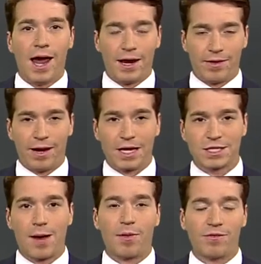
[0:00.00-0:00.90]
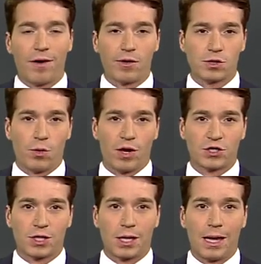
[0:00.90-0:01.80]
and in the next couple of hours we'll
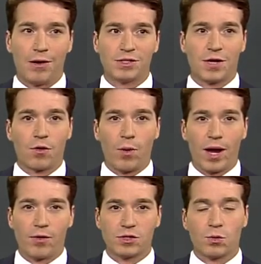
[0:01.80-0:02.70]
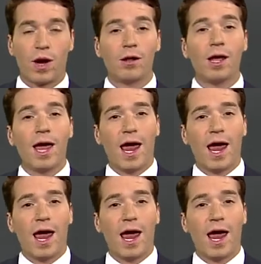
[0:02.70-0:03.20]
watch the clouds on their way out as well